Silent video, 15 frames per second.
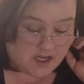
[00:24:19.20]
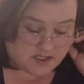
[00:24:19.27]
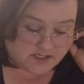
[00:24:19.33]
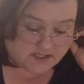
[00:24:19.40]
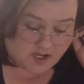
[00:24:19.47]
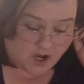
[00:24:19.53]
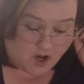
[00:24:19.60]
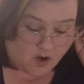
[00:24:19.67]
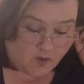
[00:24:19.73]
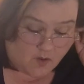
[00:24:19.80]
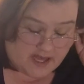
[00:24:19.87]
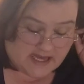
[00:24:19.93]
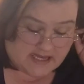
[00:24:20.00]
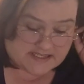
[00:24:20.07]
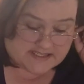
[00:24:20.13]
So
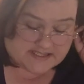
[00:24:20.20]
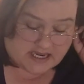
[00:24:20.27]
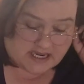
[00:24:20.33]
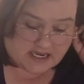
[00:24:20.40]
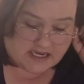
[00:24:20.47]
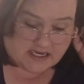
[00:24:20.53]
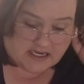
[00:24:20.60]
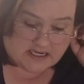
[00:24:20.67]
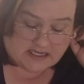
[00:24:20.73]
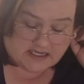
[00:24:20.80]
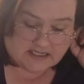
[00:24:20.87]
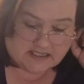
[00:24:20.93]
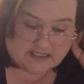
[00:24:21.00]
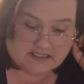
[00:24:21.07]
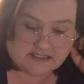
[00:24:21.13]
it's
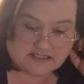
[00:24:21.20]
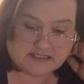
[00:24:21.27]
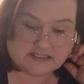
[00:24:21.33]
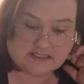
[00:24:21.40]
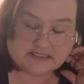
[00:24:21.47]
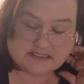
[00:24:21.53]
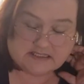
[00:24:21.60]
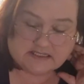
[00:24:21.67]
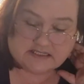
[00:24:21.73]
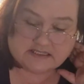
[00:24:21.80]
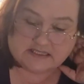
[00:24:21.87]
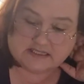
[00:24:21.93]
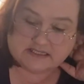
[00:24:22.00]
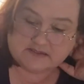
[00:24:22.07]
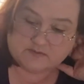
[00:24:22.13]
a
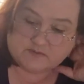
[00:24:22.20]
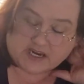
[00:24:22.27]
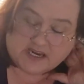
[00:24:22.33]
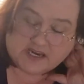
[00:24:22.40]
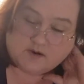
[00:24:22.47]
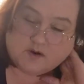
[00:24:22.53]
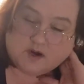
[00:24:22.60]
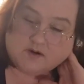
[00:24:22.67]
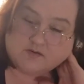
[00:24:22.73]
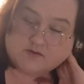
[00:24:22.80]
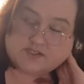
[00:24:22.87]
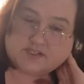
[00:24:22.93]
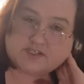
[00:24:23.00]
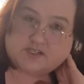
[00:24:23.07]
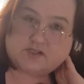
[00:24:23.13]
radio
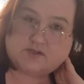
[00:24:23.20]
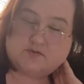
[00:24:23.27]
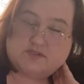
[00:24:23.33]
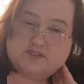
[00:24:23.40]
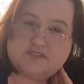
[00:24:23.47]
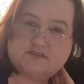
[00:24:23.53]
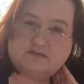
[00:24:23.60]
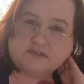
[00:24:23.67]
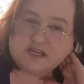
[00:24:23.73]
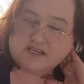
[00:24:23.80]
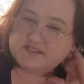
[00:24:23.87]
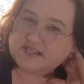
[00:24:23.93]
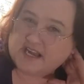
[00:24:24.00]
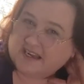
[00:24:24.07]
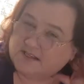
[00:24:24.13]
host who
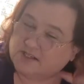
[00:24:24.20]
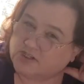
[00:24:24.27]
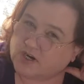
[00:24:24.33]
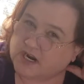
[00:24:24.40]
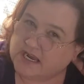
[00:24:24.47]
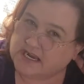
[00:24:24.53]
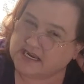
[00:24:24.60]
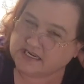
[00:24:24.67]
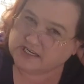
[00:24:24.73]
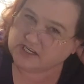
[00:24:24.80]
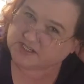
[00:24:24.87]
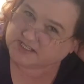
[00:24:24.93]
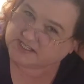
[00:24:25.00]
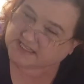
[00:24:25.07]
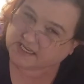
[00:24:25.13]
does dial a trade and
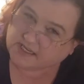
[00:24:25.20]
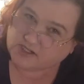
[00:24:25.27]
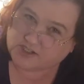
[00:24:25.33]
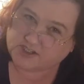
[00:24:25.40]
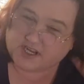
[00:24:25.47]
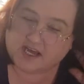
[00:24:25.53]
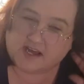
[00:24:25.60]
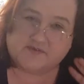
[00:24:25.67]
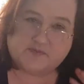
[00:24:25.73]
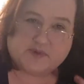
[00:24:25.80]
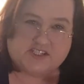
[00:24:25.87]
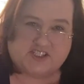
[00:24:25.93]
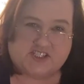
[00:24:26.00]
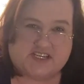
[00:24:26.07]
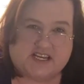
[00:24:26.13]
you can sell your stuff,
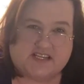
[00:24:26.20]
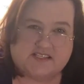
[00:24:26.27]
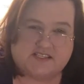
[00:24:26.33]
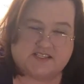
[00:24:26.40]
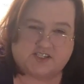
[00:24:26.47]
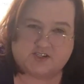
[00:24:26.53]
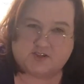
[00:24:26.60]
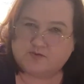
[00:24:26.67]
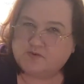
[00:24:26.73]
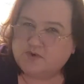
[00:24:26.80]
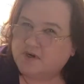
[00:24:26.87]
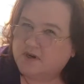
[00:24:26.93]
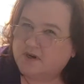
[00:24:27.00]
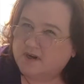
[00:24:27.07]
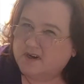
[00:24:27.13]
but she tends to do
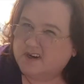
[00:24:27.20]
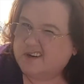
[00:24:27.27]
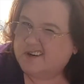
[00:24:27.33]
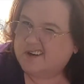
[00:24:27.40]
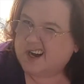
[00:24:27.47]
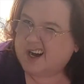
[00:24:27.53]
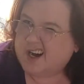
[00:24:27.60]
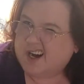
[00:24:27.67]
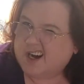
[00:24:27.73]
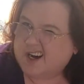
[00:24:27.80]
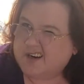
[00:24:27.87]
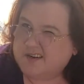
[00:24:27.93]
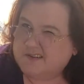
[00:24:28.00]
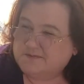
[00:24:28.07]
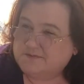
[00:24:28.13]

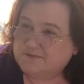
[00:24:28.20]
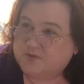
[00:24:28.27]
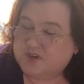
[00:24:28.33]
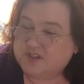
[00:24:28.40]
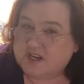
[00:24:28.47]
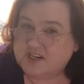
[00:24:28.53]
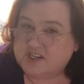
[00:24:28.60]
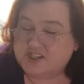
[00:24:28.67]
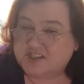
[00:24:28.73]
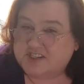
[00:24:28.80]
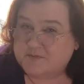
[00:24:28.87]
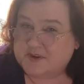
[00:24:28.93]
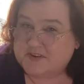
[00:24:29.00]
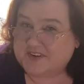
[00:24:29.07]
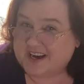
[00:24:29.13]

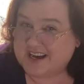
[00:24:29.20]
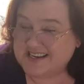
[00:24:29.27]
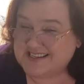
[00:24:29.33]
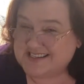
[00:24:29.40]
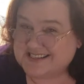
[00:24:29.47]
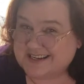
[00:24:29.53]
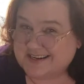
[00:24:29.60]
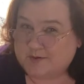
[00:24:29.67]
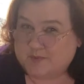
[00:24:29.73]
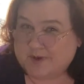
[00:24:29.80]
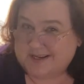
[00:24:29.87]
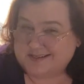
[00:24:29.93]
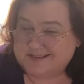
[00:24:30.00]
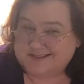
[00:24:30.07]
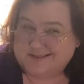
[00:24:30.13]
relationship advice that her
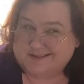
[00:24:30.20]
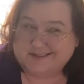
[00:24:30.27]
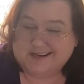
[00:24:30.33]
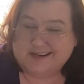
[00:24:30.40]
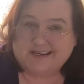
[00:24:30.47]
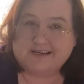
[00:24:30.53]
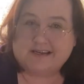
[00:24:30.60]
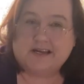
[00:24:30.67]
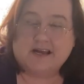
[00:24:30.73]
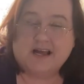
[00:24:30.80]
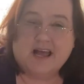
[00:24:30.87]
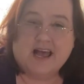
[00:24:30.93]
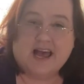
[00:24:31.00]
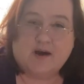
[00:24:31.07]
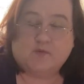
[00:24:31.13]
boss doesn't like.
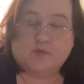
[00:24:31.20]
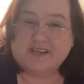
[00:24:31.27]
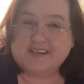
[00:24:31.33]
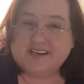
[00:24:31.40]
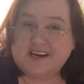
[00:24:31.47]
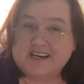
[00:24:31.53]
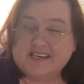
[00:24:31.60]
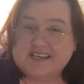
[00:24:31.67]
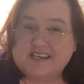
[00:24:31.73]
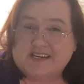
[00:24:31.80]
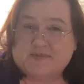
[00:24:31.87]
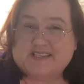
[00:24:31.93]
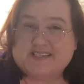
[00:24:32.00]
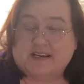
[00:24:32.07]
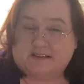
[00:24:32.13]
And one guy
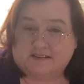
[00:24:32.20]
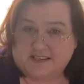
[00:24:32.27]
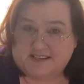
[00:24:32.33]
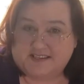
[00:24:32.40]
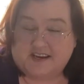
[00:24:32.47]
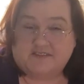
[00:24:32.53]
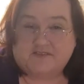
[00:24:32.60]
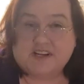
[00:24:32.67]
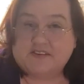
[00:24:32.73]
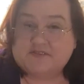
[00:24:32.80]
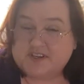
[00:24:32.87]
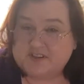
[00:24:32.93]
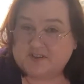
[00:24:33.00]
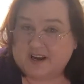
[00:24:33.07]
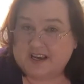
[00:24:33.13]
keeps selling stuff
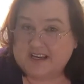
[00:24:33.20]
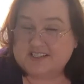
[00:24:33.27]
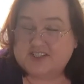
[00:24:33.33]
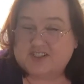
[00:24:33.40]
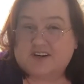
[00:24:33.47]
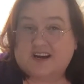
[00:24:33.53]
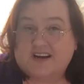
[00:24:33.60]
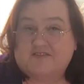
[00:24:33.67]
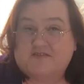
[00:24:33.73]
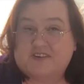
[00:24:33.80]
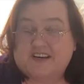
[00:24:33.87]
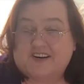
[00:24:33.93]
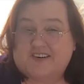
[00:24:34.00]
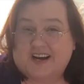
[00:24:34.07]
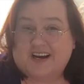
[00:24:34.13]
left and right to try to
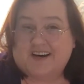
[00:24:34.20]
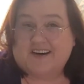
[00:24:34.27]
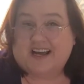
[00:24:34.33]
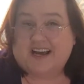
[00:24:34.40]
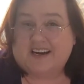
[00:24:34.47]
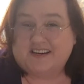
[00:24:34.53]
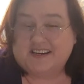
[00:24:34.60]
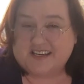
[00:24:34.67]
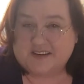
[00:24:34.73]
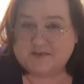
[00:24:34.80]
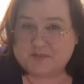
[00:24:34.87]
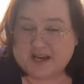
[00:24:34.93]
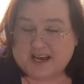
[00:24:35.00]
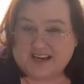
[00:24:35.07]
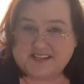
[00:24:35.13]
figure out how to
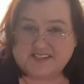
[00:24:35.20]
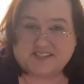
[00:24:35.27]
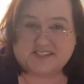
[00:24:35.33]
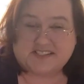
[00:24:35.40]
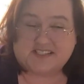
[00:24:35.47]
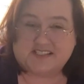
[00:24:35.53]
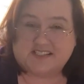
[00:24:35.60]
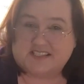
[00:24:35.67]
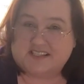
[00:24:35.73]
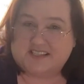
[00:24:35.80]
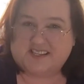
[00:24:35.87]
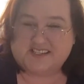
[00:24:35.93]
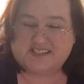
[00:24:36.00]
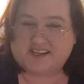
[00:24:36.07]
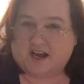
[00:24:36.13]
get past
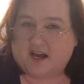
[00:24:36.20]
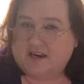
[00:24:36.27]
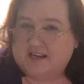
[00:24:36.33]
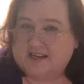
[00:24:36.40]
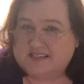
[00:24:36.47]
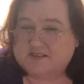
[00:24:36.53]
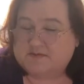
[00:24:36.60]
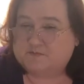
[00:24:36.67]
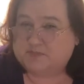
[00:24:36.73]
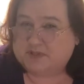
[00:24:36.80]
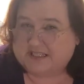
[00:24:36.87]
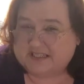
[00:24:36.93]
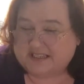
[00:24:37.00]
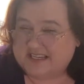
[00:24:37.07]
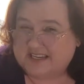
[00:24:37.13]
this
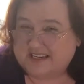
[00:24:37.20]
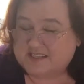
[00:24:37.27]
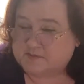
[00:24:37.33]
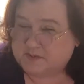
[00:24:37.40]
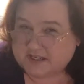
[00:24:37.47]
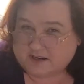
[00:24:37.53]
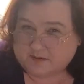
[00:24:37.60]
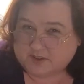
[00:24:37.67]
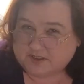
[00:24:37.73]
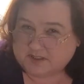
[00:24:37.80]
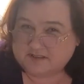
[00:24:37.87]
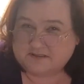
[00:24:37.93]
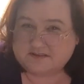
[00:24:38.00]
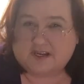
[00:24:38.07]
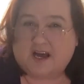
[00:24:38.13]

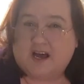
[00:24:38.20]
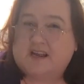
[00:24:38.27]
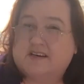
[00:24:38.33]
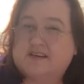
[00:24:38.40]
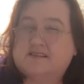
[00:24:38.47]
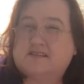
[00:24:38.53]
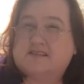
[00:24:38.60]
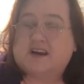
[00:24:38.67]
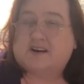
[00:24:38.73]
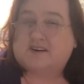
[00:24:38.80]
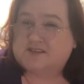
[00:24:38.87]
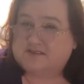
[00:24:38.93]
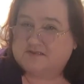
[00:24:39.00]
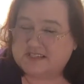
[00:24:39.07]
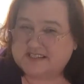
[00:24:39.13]
inexplicable,
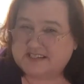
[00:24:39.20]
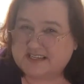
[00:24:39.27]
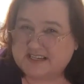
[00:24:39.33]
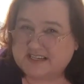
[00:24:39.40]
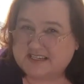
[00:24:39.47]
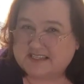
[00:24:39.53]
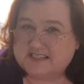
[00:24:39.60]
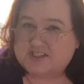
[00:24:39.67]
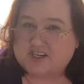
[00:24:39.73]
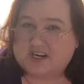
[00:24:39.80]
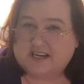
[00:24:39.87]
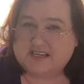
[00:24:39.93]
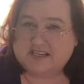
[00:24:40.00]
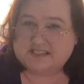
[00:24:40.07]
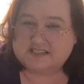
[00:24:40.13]
uncharacteristic
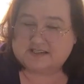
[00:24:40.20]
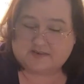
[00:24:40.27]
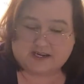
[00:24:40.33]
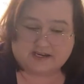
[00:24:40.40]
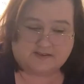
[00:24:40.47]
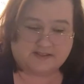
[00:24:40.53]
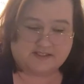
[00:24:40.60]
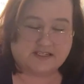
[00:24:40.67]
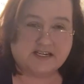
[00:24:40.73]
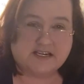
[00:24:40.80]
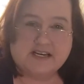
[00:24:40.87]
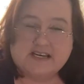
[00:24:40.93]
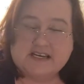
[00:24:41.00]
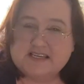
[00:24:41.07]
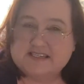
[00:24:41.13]
shyness around
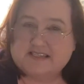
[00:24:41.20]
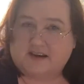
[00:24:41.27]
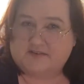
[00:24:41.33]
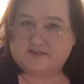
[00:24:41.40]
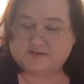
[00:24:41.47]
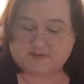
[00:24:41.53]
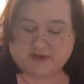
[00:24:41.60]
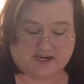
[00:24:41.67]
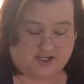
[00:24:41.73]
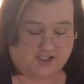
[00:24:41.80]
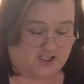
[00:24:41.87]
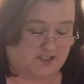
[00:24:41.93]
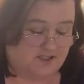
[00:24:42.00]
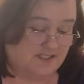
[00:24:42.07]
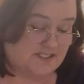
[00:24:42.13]
his office
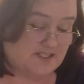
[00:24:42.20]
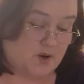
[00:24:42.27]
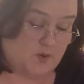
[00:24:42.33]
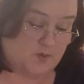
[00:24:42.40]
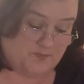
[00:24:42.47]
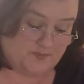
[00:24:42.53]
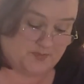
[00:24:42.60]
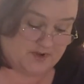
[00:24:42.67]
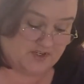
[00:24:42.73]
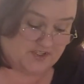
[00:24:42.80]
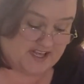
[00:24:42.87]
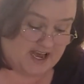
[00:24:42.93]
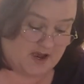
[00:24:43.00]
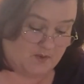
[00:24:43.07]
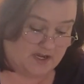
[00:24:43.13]
manager. So there's
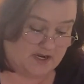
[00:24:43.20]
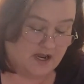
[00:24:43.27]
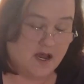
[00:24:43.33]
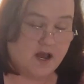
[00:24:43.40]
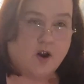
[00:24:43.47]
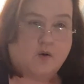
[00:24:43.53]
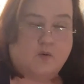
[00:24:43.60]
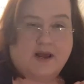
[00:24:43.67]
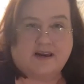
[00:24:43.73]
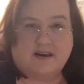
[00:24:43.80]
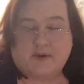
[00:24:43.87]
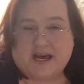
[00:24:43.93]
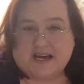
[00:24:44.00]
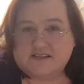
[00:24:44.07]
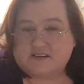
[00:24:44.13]
that one.
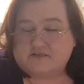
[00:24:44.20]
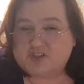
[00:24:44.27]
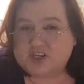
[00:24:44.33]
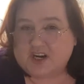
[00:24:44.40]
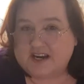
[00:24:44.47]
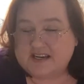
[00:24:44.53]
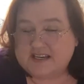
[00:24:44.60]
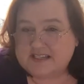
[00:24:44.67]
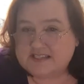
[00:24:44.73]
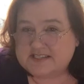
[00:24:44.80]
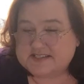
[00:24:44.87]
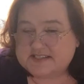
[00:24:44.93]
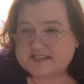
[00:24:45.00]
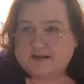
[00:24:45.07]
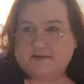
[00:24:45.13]
Random Acts of
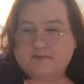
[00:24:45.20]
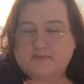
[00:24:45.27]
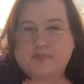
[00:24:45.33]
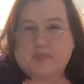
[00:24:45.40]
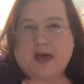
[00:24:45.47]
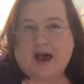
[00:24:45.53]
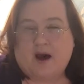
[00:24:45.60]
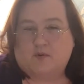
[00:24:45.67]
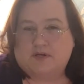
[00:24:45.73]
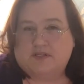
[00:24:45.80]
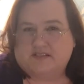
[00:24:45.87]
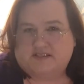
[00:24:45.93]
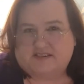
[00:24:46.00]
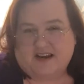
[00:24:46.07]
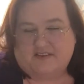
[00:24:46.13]
Shyness. That
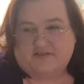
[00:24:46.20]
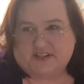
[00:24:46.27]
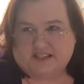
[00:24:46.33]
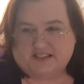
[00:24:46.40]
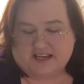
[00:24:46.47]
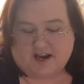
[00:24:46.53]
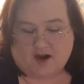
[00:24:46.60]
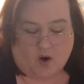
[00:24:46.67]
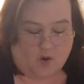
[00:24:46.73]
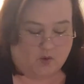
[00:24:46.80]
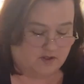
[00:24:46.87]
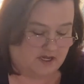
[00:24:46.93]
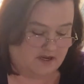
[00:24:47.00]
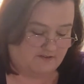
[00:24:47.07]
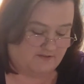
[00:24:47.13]
one's definitely a
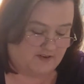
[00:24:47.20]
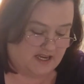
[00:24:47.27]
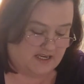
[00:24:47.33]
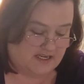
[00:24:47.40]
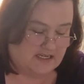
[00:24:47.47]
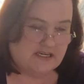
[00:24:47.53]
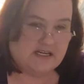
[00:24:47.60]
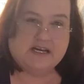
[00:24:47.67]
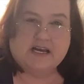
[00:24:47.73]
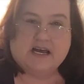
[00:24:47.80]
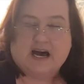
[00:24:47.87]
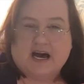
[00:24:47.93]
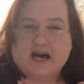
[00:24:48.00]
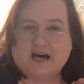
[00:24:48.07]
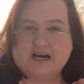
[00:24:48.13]
whole lot of fun.
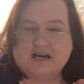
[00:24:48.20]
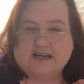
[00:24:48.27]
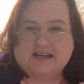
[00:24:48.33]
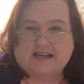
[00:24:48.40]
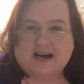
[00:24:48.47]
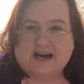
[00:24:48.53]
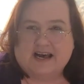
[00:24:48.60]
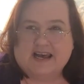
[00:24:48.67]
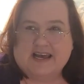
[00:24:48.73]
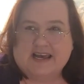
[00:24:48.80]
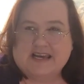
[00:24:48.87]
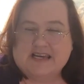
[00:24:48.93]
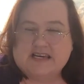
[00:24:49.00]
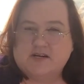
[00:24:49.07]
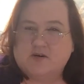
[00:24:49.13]
A
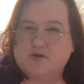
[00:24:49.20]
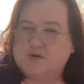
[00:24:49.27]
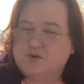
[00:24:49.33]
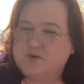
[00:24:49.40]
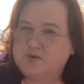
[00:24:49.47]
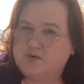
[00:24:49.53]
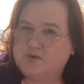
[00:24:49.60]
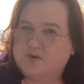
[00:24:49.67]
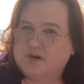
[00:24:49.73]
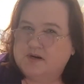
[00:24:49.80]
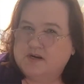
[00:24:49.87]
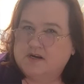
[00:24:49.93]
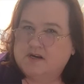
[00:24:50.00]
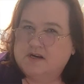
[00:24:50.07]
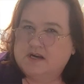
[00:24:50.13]
guy who
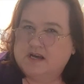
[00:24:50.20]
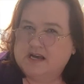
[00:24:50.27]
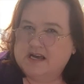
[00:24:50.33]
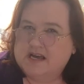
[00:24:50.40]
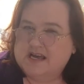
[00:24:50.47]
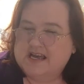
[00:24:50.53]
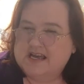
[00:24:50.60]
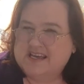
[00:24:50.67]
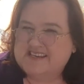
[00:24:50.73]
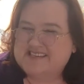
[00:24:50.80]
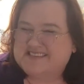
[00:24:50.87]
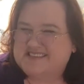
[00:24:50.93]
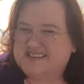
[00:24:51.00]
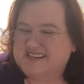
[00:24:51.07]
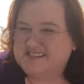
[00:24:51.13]

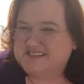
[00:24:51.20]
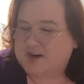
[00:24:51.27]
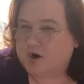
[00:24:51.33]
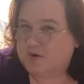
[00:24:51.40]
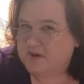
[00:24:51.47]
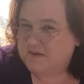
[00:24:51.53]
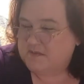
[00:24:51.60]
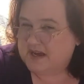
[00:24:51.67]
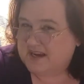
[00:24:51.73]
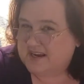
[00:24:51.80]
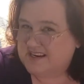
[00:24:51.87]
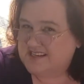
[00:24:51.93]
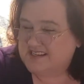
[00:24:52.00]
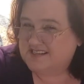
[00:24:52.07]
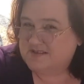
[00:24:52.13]
his coping
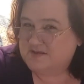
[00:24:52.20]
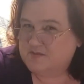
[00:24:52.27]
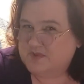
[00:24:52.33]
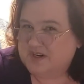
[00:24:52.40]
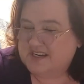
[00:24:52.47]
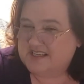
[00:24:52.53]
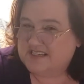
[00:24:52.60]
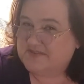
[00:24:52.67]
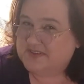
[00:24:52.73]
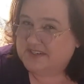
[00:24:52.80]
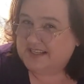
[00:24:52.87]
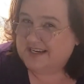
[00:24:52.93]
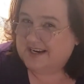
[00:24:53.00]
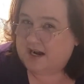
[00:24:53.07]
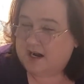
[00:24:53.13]
mechanism when he's
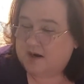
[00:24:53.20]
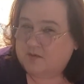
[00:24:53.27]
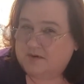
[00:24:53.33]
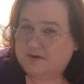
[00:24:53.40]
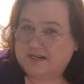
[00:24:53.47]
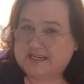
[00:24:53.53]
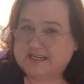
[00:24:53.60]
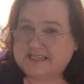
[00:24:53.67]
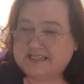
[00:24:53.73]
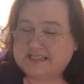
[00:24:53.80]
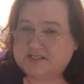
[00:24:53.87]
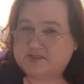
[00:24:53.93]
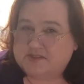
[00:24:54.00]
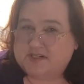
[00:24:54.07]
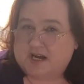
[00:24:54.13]
feeling awkward is
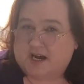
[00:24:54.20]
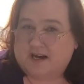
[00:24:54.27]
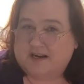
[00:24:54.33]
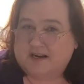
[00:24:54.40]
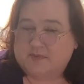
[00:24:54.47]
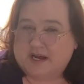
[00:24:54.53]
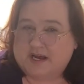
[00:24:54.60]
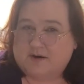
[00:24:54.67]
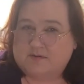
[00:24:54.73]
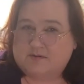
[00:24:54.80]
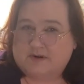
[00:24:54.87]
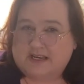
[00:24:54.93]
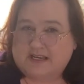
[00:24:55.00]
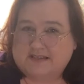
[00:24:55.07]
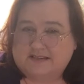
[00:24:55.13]
to talk about
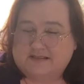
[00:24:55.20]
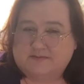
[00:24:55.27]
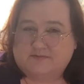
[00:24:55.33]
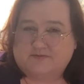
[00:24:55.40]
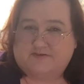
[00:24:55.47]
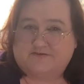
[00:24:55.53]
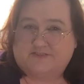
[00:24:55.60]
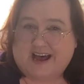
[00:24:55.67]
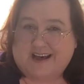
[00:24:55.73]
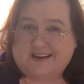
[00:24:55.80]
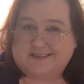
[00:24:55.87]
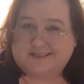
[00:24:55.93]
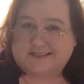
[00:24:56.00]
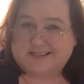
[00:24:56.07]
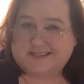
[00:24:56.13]
random
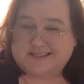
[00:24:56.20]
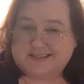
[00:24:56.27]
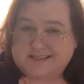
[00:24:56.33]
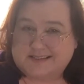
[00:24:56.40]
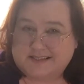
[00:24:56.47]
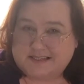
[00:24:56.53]
facts.